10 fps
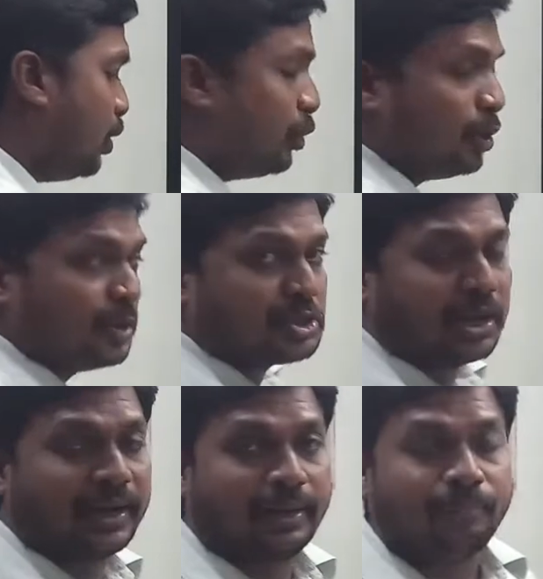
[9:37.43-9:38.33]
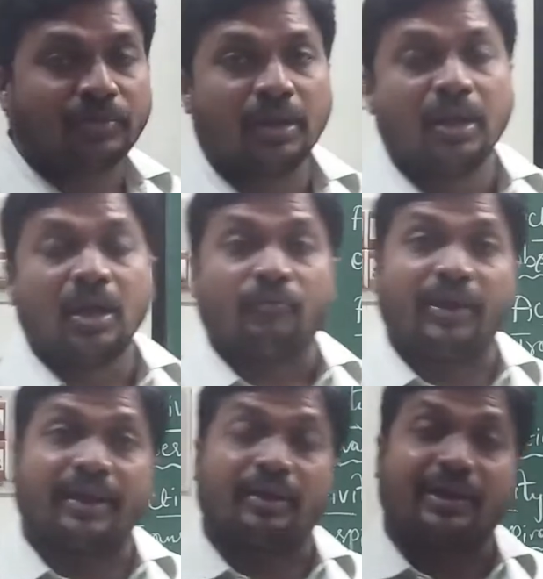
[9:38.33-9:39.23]
Do you know children,
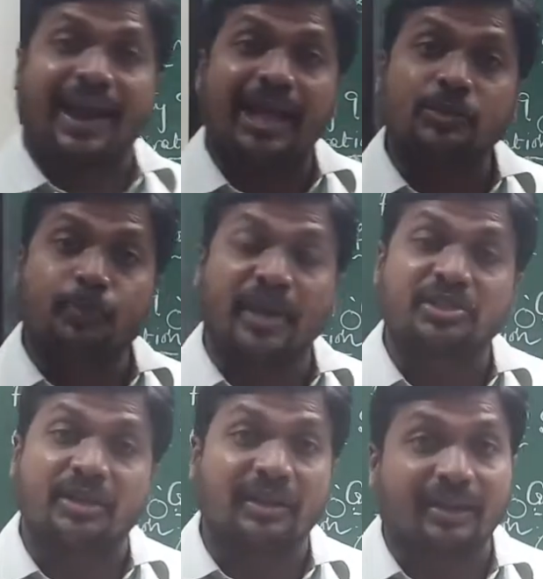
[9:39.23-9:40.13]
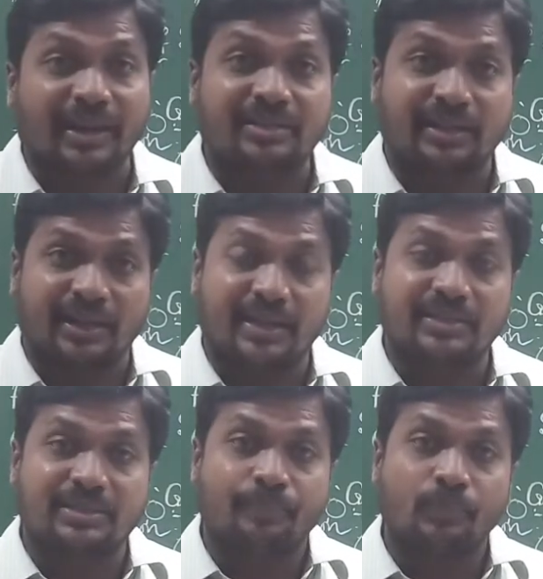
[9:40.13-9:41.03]
when transpiration
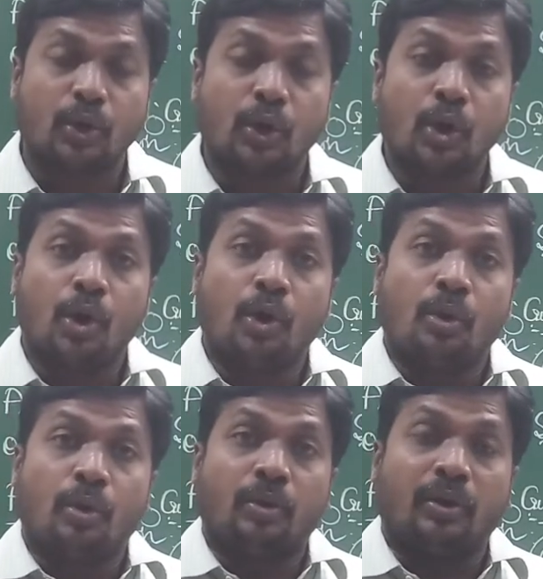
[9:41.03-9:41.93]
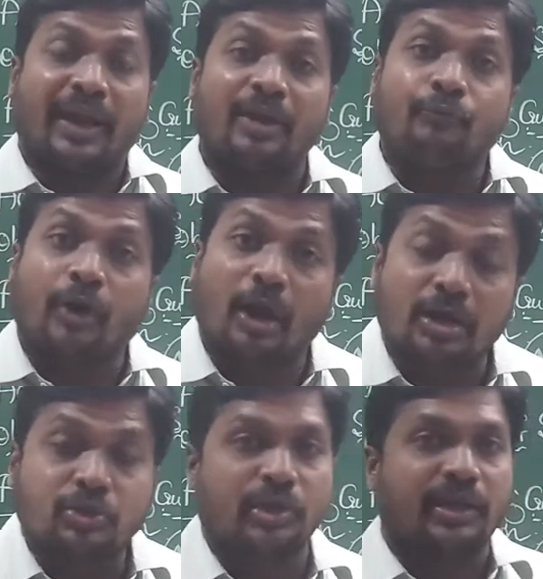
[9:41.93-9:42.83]
increases, rainfall
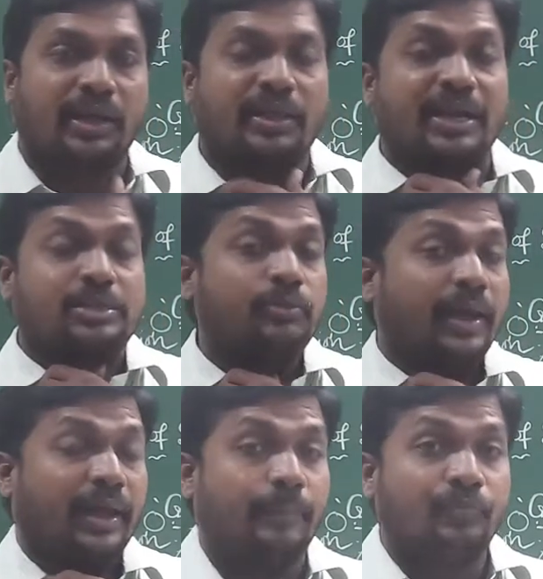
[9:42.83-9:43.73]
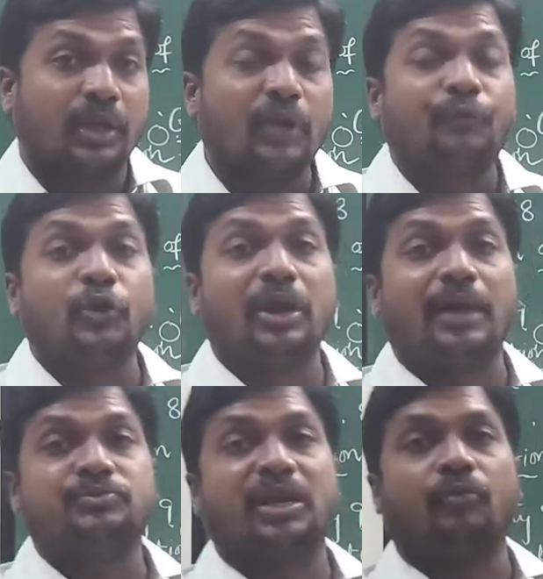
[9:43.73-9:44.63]
also increases. That's why if you will
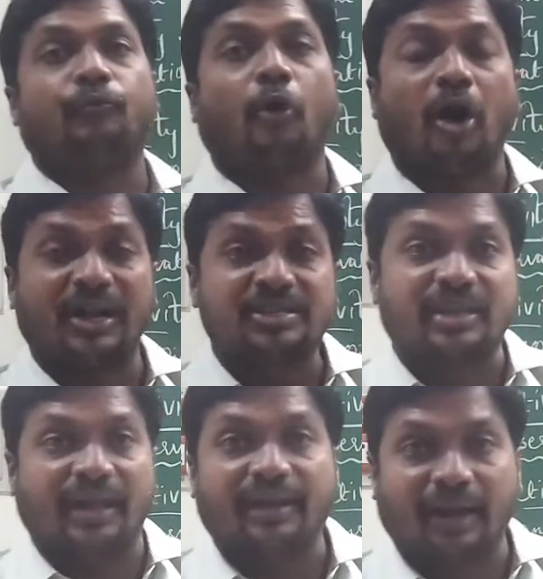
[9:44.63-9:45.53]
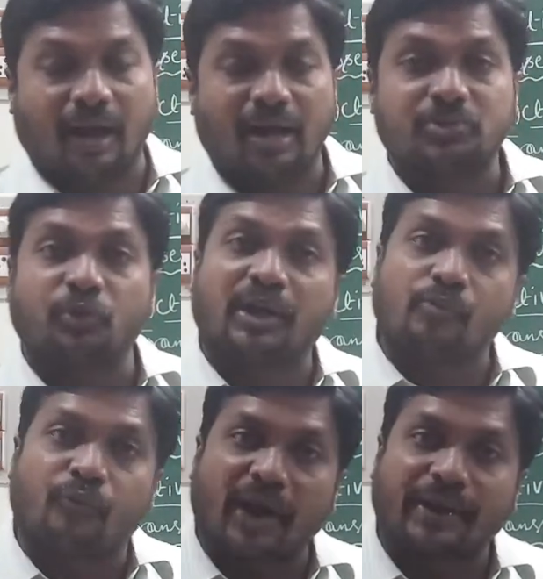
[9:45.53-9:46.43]
observe in forest areas, we
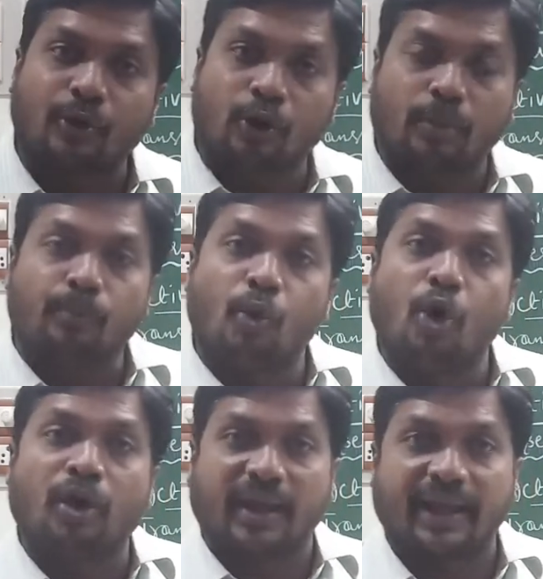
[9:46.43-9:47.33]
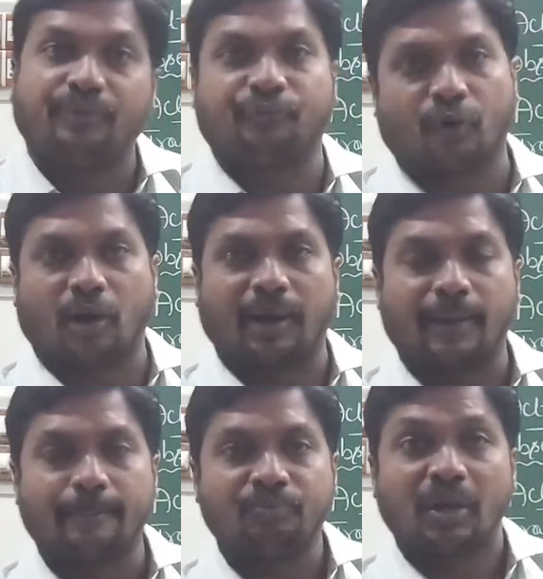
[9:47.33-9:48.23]
can find out more
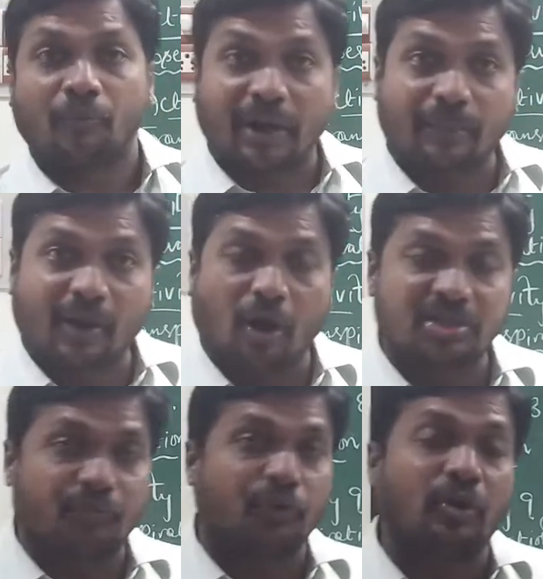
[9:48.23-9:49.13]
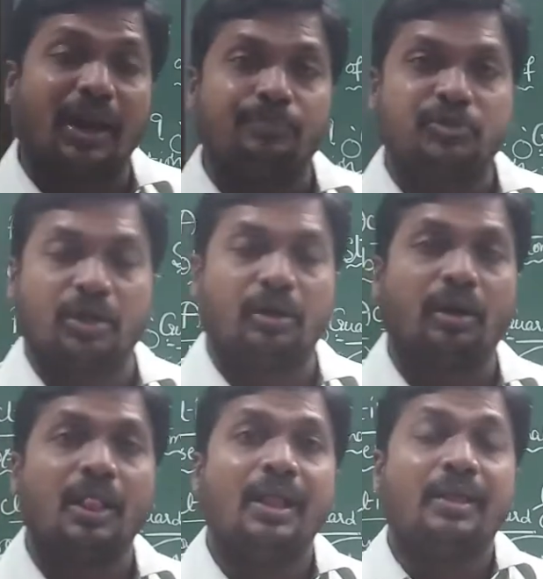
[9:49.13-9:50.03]
rainfall. Why? Because if you will
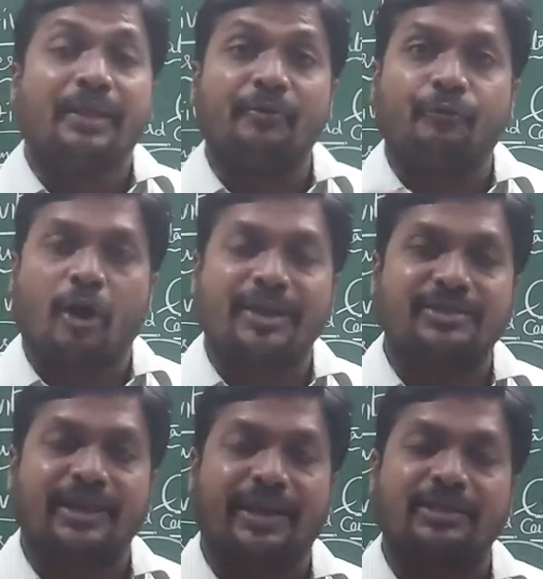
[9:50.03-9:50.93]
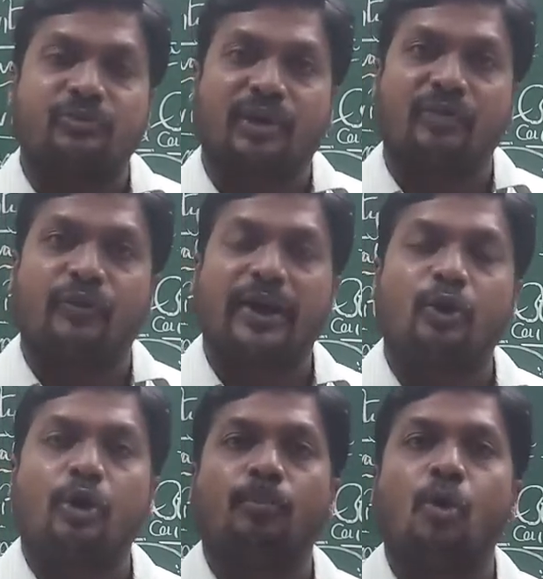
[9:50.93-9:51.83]
observe in forest areas, we can
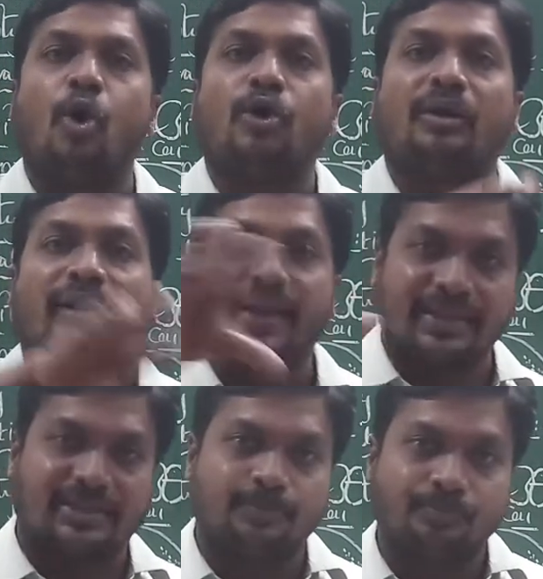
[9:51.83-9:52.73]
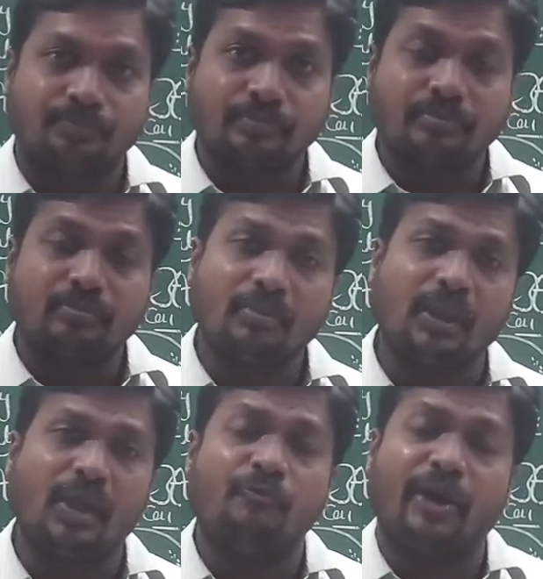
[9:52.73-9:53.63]
find out more trees.
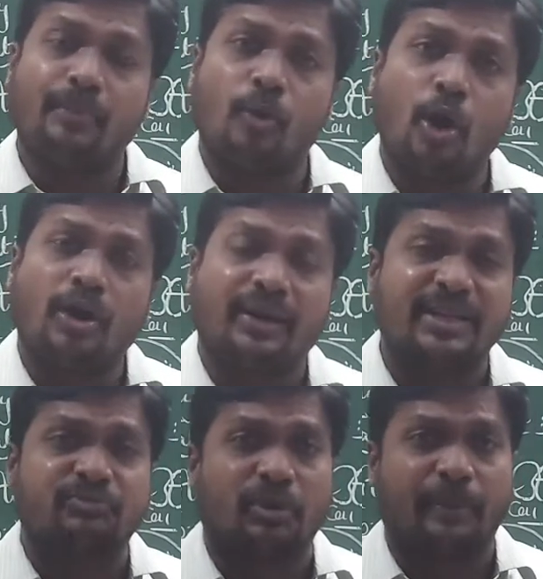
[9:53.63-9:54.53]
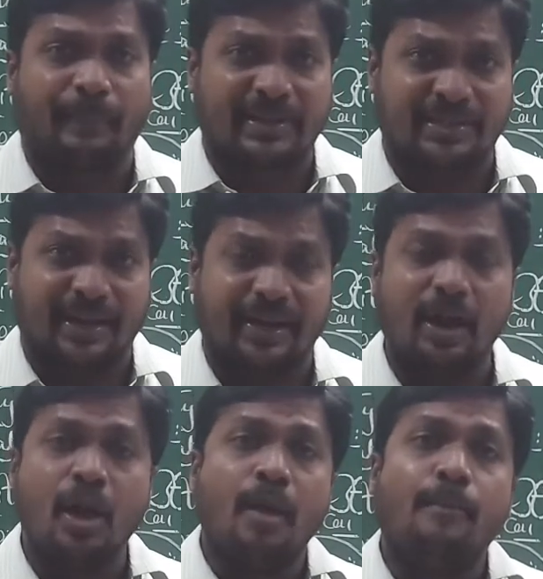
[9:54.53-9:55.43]
When more trees will be
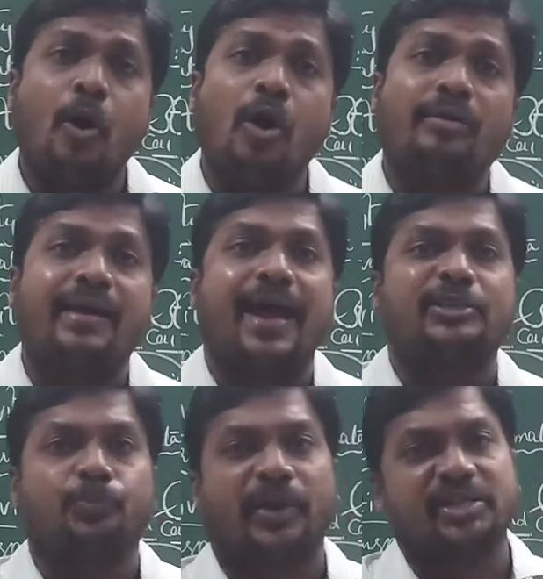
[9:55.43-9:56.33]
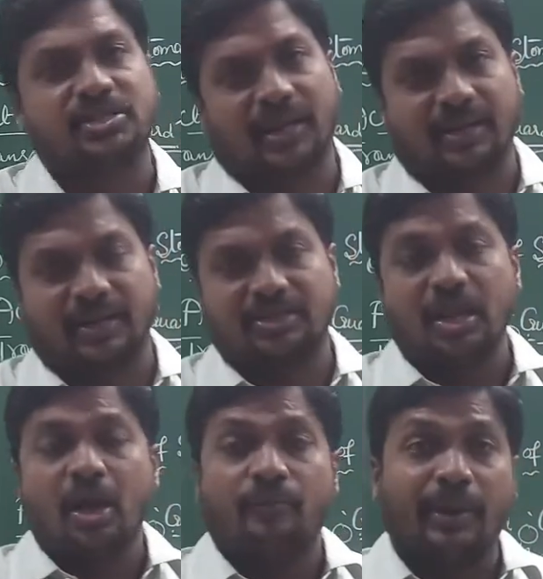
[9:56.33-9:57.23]
present, more transpiration
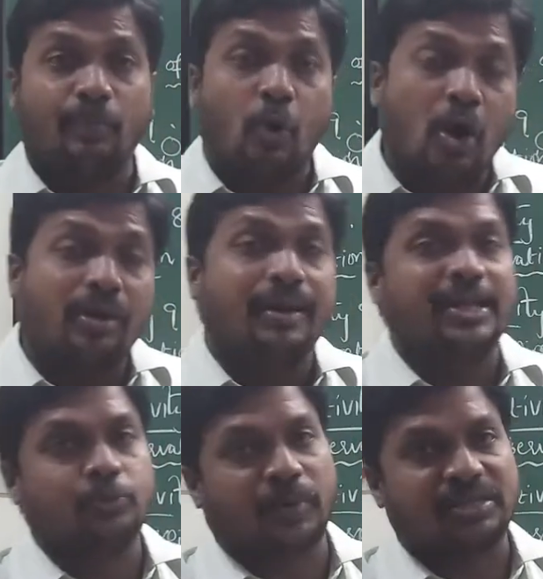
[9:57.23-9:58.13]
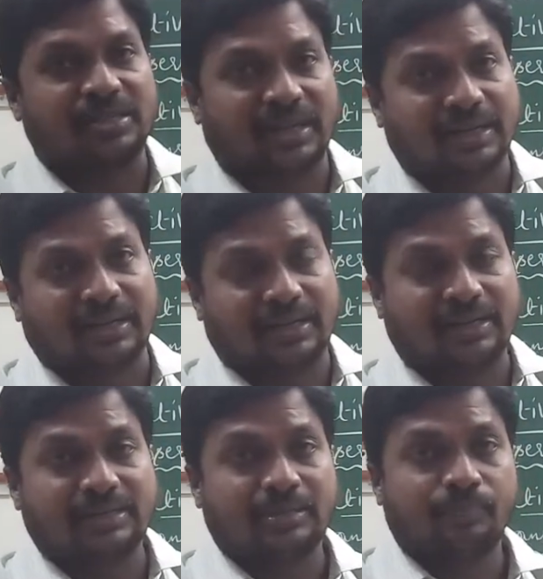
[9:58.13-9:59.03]
occurs. When more transpiration
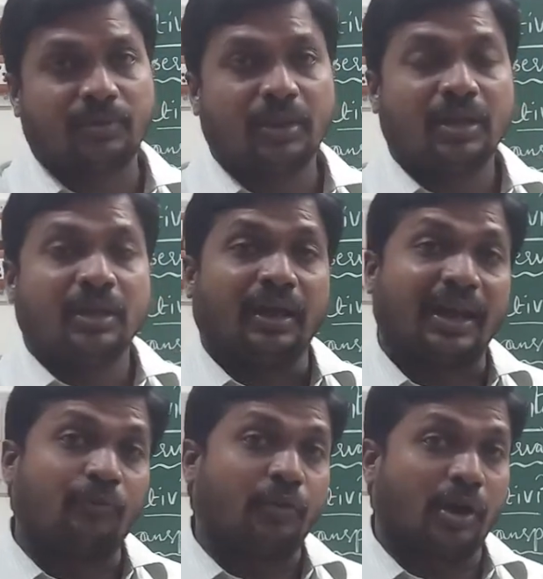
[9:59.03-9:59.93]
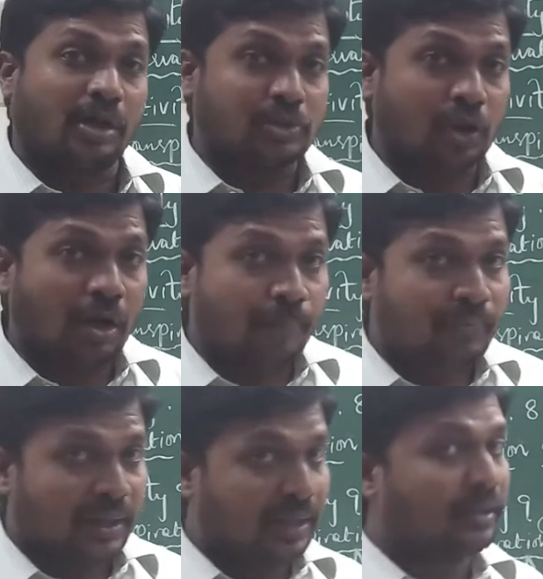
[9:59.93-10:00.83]
occurs, rainfall
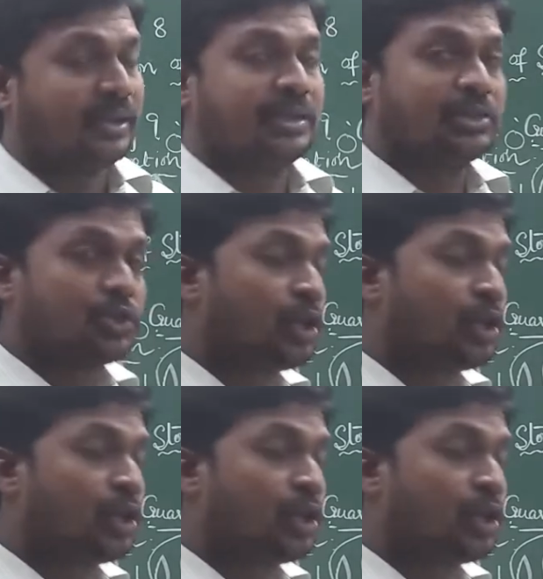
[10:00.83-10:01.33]
also increases.